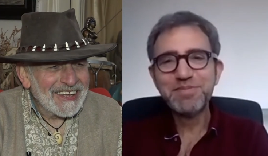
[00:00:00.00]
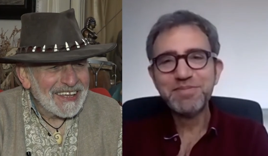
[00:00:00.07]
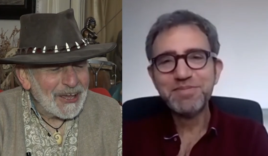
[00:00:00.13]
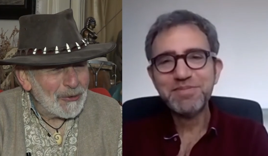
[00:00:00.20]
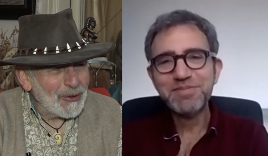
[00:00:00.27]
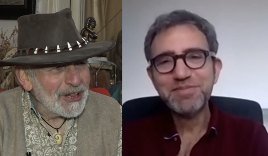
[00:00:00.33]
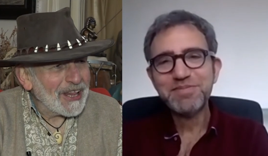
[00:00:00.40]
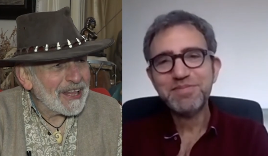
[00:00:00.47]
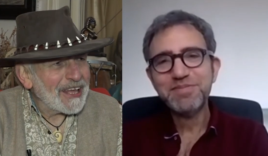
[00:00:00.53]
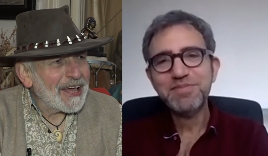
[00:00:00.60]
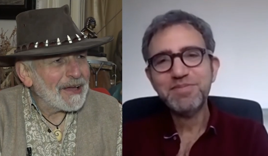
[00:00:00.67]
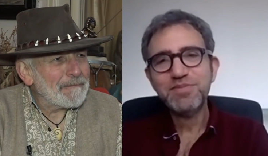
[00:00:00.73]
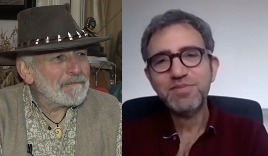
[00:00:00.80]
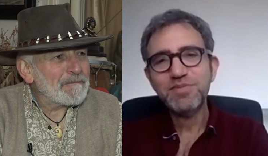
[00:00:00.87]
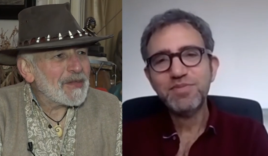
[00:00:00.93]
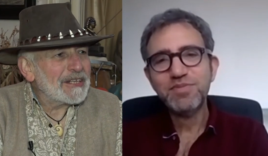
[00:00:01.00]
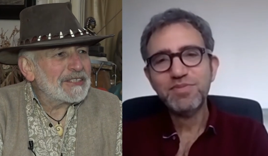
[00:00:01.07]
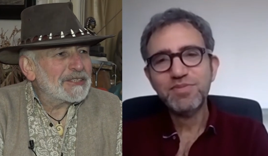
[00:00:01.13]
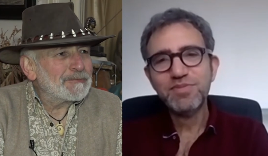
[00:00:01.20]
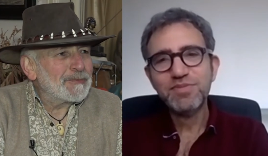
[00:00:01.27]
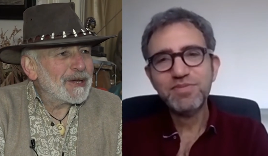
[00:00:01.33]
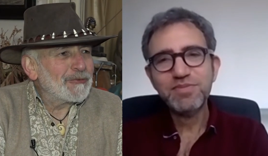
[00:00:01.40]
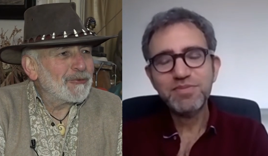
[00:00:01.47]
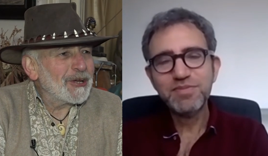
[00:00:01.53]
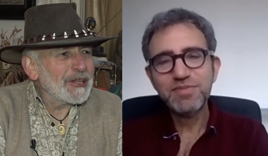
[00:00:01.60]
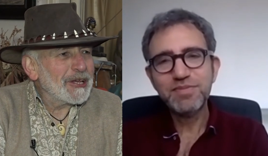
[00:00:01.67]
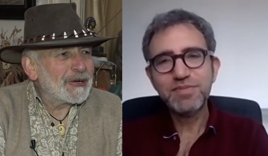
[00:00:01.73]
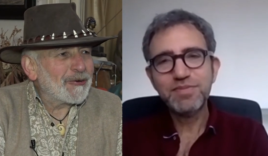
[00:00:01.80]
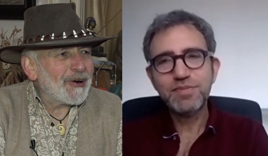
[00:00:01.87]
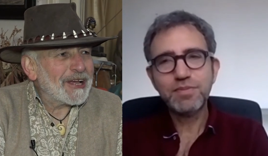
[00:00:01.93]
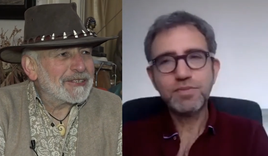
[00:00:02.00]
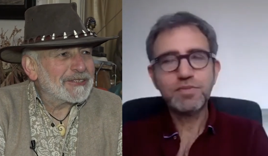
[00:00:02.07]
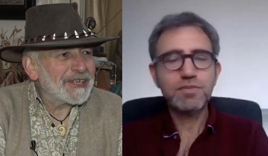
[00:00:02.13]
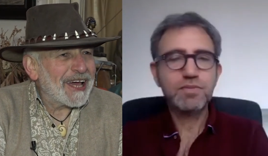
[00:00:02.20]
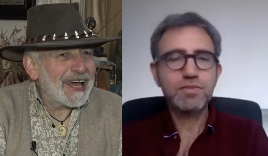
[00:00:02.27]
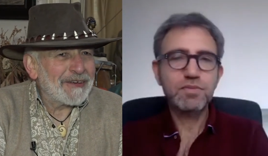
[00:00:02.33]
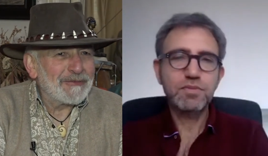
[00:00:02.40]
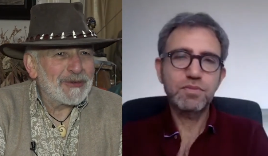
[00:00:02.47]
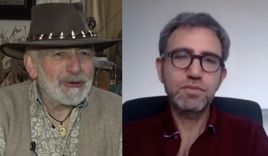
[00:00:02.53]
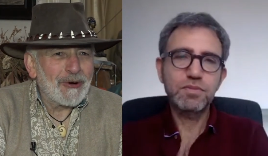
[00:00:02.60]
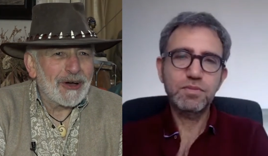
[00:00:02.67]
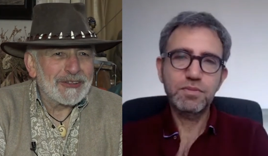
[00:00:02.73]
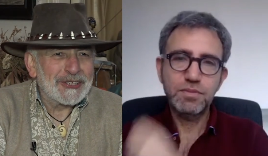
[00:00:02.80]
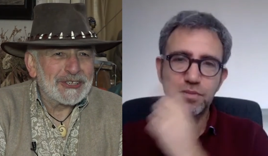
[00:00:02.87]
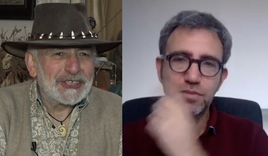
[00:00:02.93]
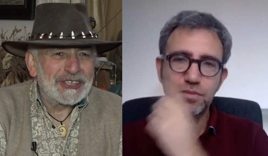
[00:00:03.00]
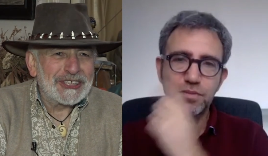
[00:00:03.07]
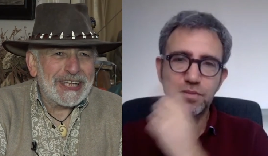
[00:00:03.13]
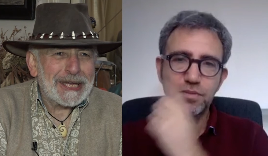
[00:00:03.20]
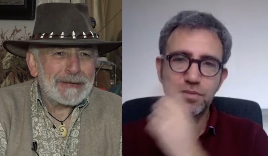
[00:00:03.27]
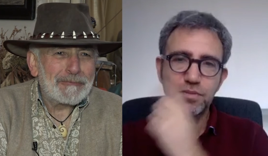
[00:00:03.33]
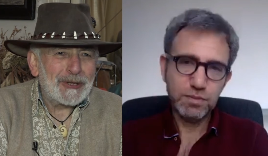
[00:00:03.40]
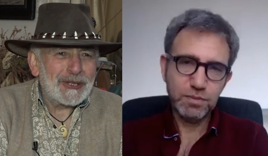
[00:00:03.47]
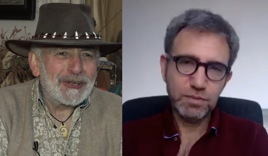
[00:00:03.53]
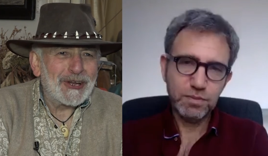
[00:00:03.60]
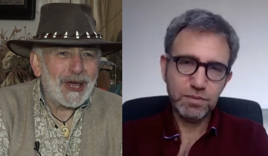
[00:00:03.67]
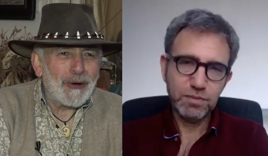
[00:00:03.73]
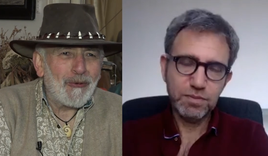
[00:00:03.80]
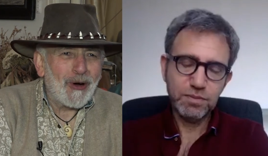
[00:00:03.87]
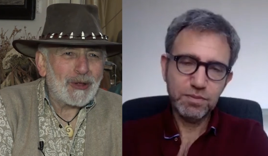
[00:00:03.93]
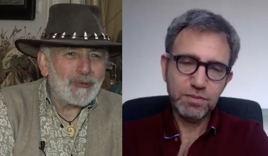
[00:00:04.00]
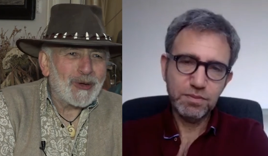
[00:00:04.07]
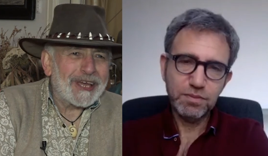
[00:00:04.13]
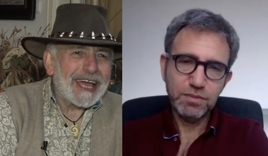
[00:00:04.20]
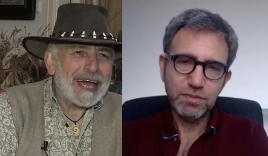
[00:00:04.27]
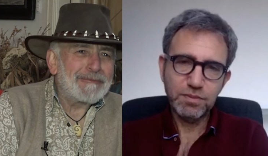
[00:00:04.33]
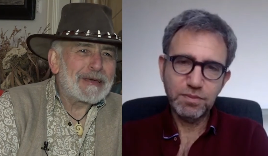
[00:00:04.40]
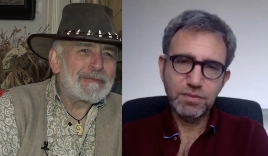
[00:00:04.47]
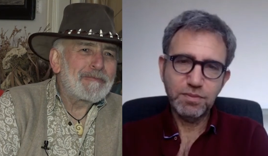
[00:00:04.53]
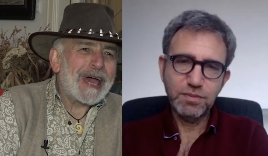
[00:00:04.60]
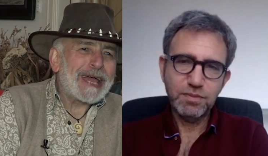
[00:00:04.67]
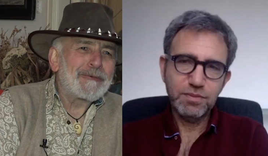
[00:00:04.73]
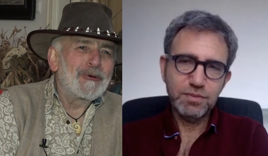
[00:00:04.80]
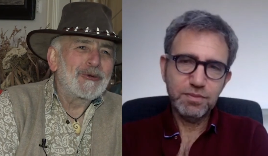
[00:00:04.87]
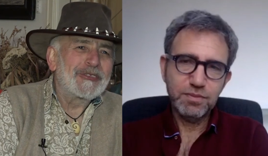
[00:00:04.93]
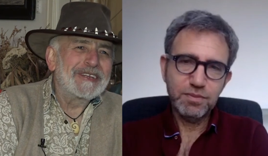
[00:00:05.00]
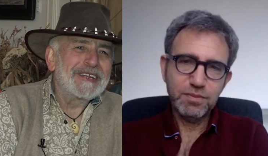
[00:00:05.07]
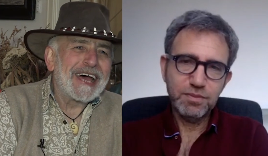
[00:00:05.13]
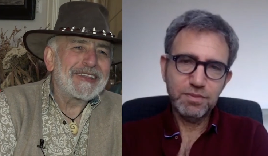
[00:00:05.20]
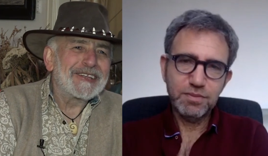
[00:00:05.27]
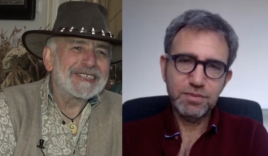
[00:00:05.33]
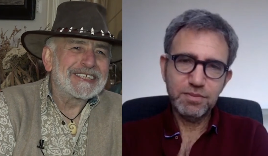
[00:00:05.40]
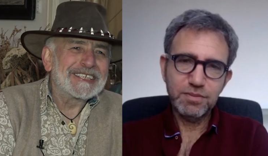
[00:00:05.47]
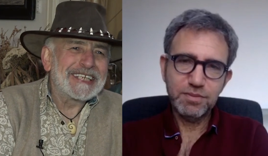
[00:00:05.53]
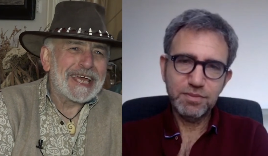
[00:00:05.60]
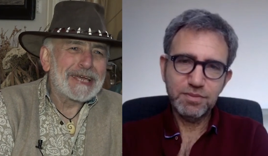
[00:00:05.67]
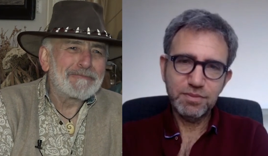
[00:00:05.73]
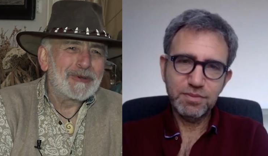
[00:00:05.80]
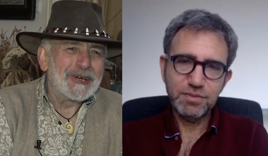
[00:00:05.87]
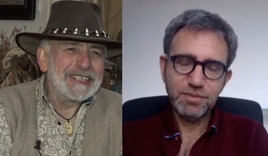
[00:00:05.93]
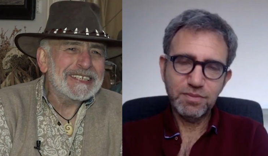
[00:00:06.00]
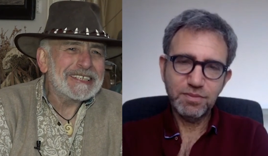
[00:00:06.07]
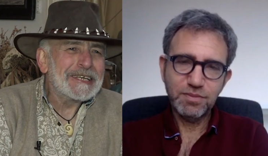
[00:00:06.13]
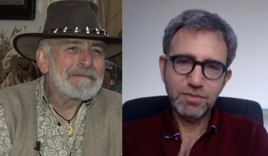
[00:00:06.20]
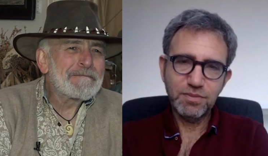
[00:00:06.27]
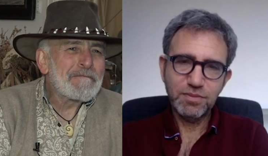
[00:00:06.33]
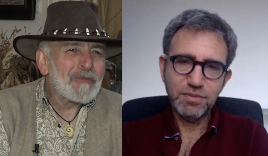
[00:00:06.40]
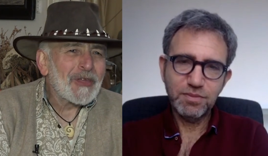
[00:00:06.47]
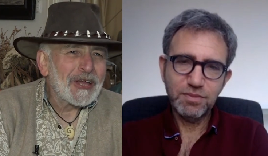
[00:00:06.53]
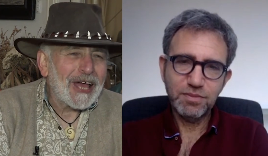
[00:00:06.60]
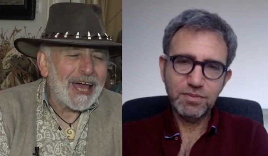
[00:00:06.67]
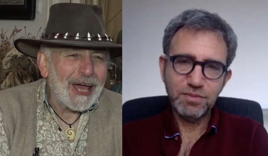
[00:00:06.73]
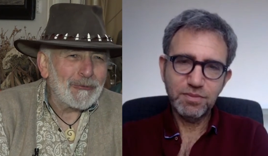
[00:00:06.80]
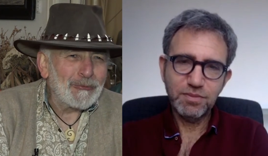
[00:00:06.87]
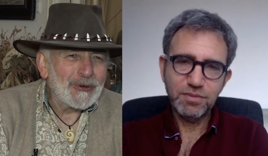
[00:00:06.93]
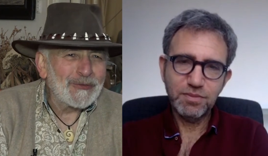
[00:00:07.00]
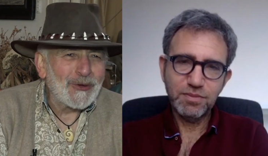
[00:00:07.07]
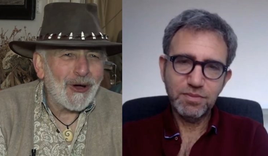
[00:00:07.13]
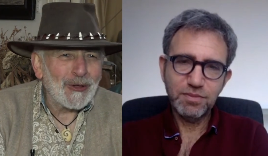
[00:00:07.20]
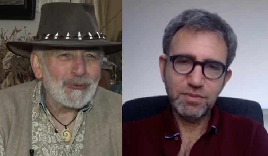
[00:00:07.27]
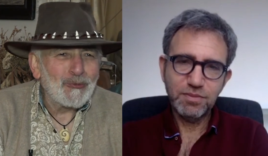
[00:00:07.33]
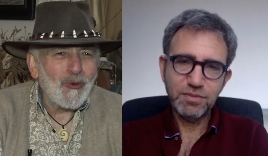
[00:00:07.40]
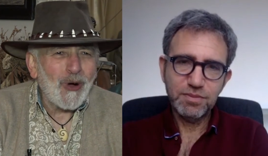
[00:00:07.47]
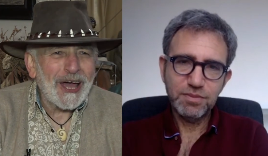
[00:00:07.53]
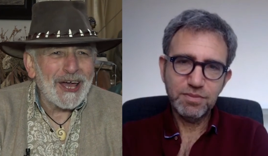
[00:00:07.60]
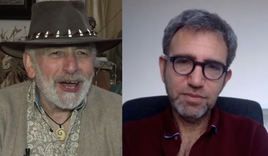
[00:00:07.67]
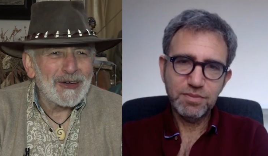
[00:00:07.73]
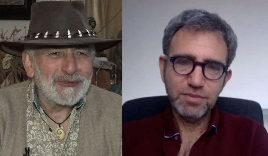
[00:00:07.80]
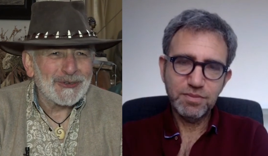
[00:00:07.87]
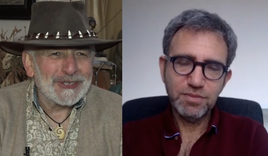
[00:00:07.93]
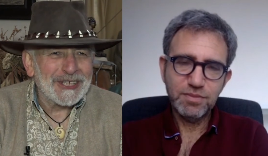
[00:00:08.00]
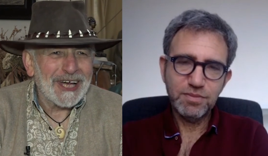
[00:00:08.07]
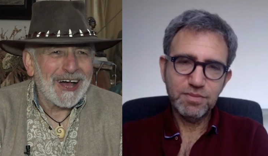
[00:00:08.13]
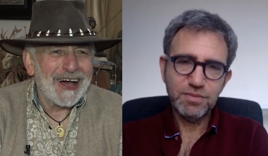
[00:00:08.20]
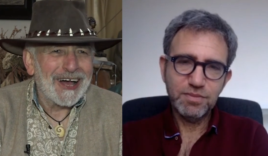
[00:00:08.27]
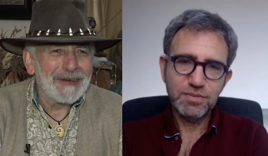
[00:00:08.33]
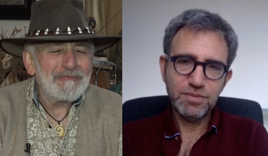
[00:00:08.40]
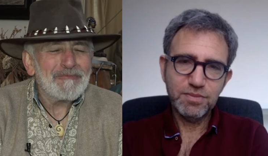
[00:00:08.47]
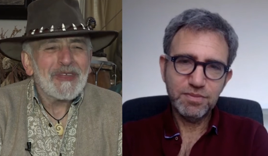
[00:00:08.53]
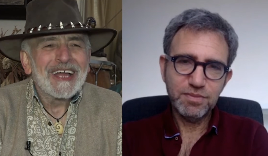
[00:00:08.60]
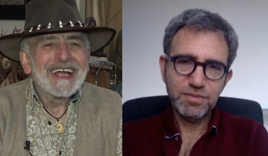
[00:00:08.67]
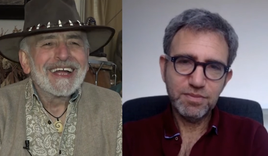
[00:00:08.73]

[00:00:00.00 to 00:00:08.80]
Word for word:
Speaker 1: Yeah, well, um, it's been really great to have you on the shtick, but you know what? We're coming back with another segment. Uh, we've gone way over time.